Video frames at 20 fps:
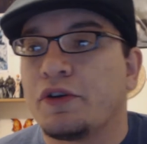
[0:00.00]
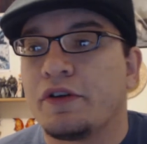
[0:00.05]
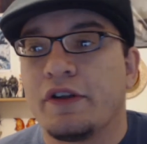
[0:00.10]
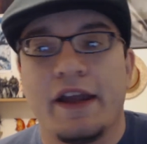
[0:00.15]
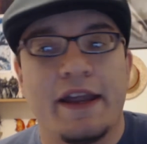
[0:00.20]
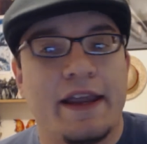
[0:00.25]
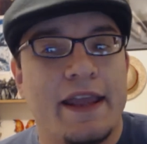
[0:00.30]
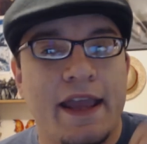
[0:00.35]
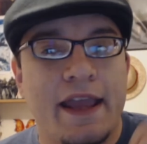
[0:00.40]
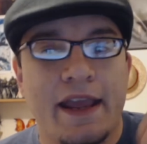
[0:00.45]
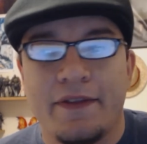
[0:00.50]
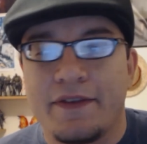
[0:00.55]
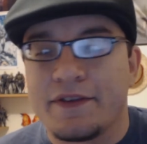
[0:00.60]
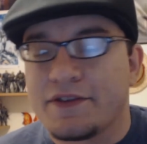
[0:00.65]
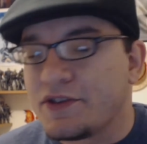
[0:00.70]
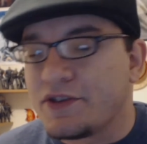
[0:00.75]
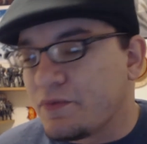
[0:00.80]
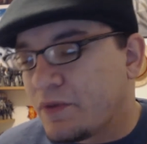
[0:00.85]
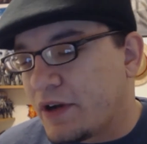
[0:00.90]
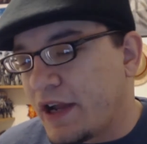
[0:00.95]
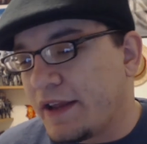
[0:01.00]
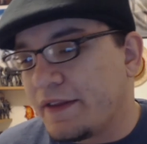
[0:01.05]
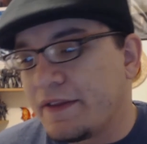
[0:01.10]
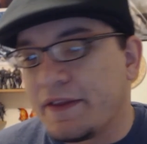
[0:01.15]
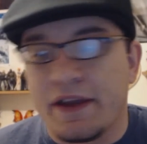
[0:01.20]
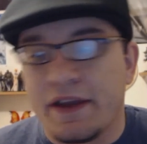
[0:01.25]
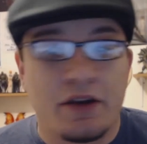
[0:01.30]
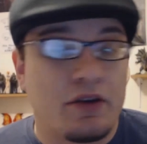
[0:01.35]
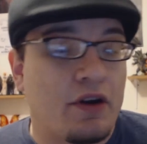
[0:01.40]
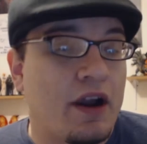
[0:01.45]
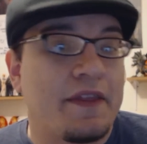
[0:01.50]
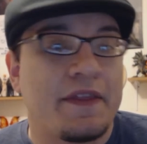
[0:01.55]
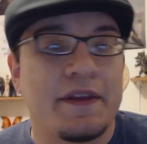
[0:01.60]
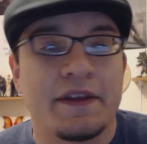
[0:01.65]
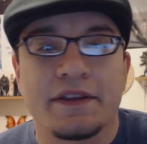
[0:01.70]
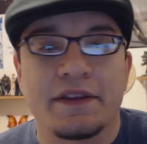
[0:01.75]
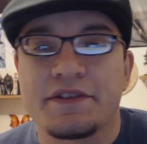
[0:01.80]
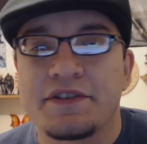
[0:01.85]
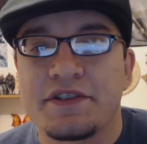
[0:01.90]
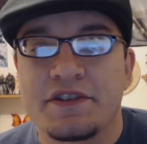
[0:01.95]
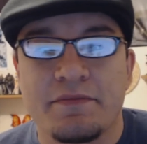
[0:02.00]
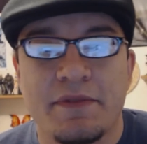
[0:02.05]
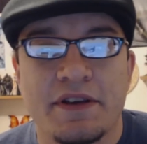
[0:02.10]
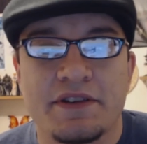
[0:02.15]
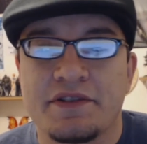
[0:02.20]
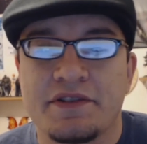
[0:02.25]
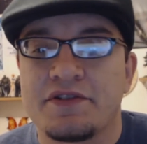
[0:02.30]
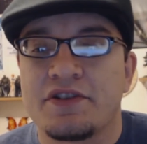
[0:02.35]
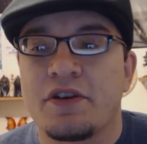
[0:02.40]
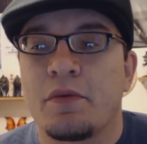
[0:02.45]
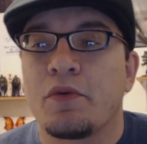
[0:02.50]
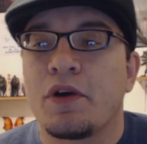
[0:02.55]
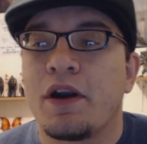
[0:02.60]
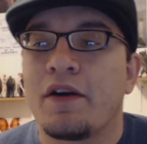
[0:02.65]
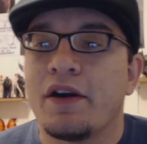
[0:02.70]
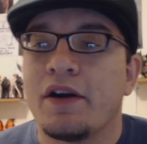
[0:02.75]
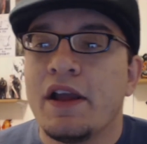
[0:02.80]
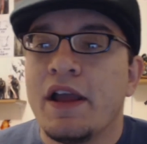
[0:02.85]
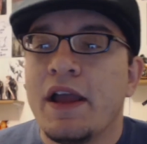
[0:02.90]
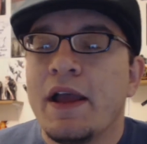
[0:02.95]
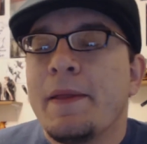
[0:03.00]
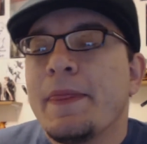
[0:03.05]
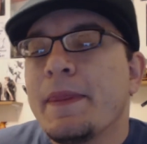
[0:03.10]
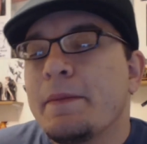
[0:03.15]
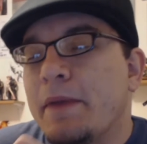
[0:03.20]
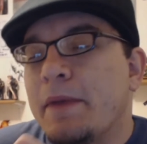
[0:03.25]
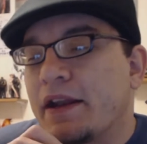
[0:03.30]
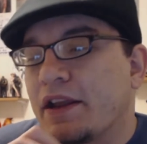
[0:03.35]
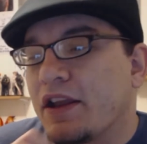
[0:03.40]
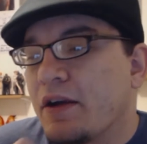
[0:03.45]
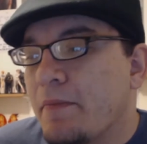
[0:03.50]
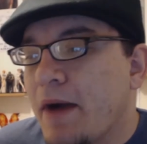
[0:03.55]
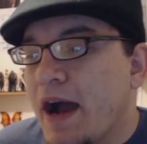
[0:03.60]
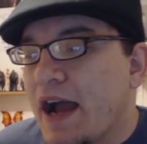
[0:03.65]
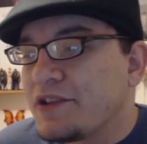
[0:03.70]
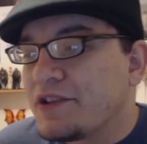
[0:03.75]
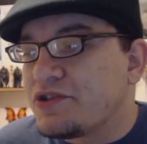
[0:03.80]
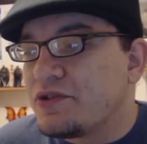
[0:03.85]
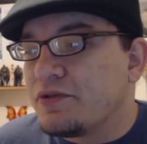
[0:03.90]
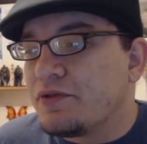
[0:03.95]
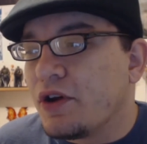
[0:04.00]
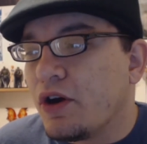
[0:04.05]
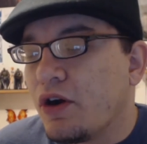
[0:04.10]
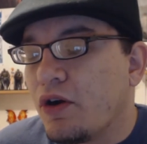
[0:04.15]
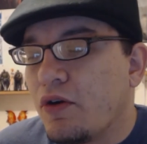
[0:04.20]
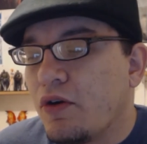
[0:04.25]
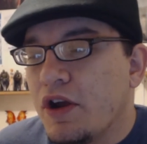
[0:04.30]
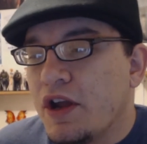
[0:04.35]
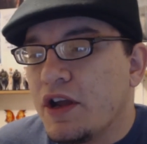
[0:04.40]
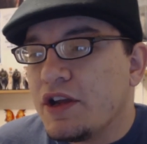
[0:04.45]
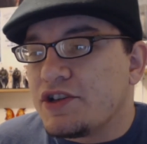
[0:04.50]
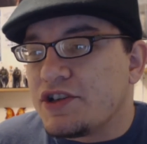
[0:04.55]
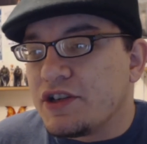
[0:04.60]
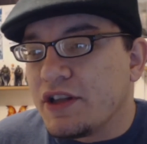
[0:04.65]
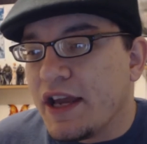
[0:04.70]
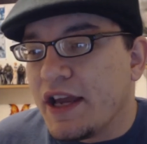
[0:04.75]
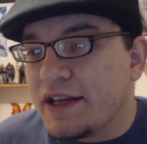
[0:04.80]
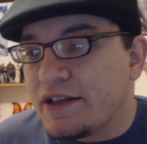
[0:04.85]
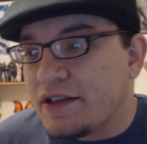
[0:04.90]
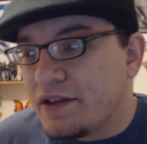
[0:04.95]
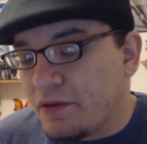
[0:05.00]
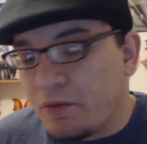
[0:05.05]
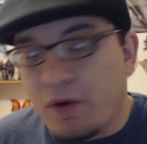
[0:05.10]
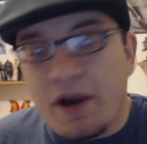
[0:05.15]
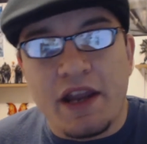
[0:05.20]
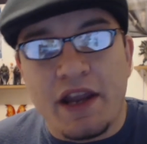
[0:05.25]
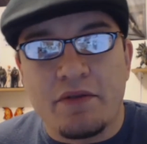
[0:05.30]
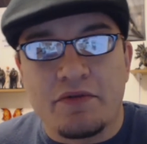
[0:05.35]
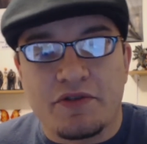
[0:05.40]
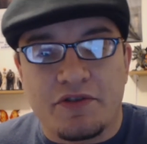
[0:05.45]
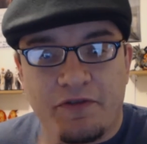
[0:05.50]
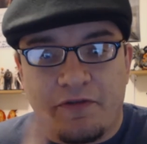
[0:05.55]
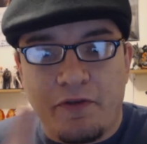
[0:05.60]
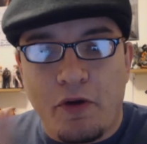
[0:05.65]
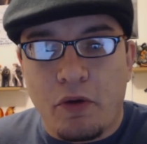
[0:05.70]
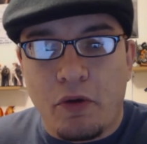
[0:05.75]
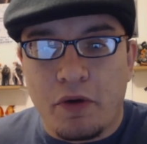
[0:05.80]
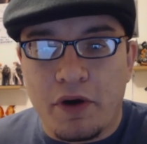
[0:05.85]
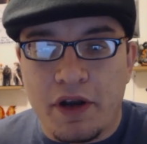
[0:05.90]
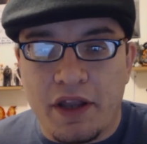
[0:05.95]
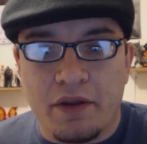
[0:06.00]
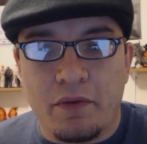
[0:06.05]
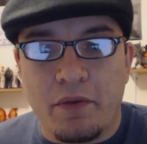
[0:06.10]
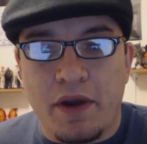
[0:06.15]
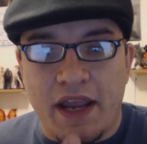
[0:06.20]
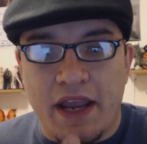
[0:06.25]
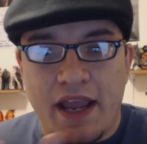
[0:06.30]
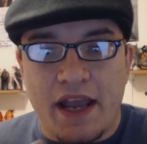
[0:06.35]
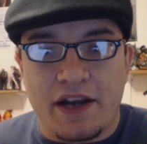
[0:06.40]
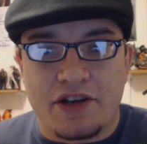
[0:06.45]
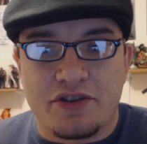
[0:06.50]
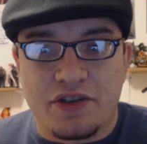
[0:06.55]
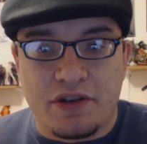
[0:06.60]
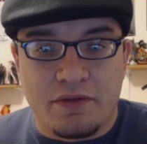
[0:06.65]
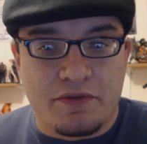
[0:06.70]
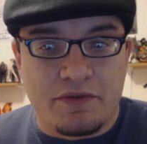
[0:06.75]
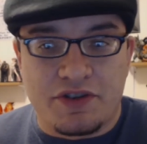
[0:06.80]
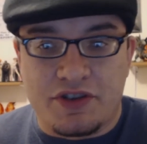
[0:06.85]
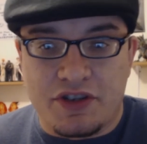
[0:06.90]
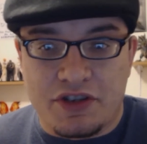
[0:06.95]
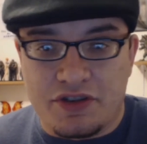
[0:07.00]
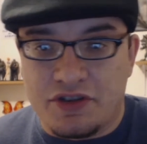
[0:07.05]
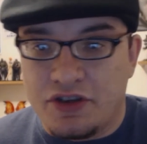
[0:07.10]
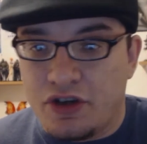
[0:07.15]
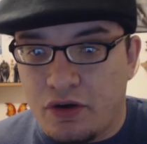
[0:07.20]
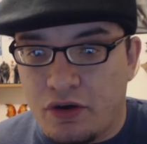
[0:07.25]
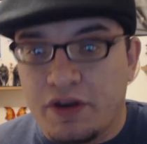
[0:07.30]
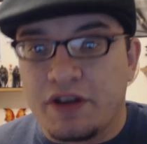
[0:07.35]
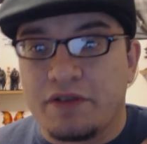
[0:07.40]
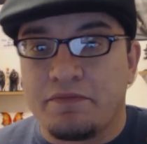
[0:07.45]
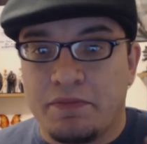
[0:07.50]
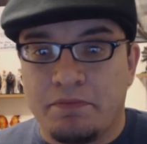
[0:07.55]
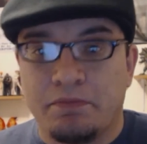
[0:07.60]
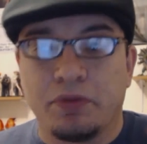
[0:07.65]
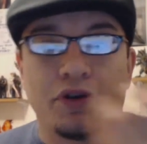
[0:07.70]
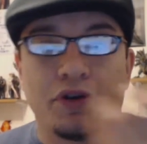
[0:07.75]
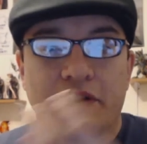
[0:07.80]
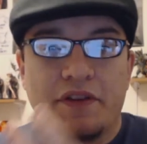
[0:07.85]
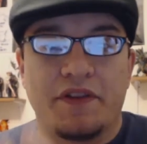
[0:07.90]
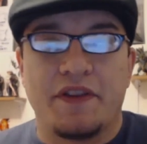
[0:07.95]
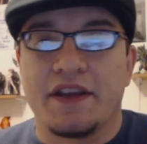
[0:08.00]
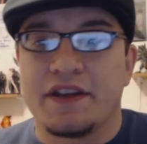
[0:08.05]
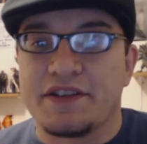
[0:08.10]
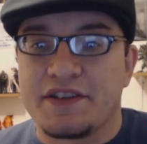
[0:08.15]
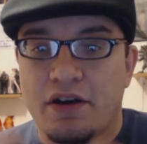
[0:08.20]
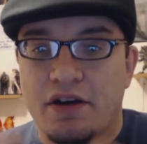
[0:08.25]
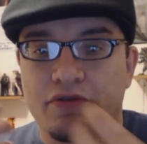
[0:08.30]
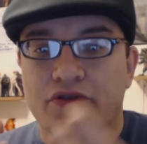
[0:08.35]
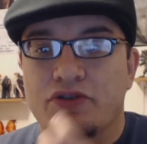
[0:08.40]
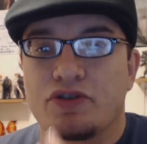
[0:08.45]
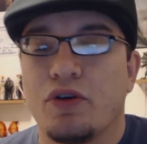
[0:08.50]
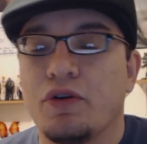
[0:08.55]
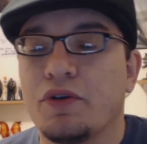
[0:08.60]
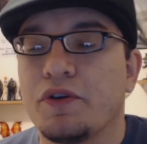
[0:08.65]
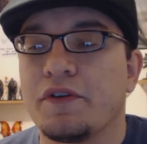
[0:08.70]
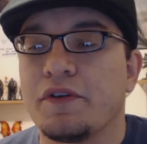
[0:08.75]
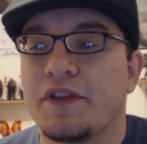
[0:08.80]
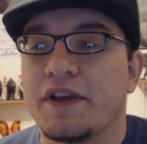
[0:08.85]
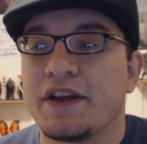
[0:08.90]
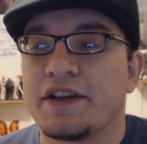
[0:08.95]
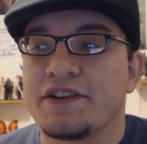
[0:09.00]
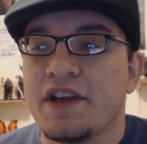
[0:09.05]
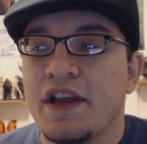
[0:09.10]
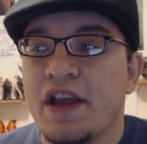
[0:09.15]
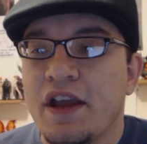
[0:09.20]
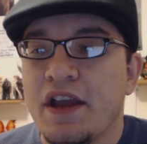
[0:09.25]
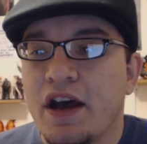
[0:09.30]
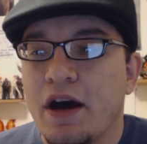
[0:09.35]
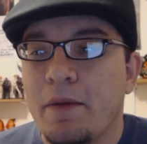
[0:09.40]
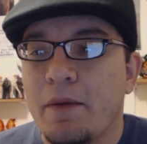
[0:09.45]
told her like, "Hey, this is what I think," or "I think this is missing something," whatever. And Komatsu though, she liked the way he was forward and the way he actually was just you know he blurted things out and told her things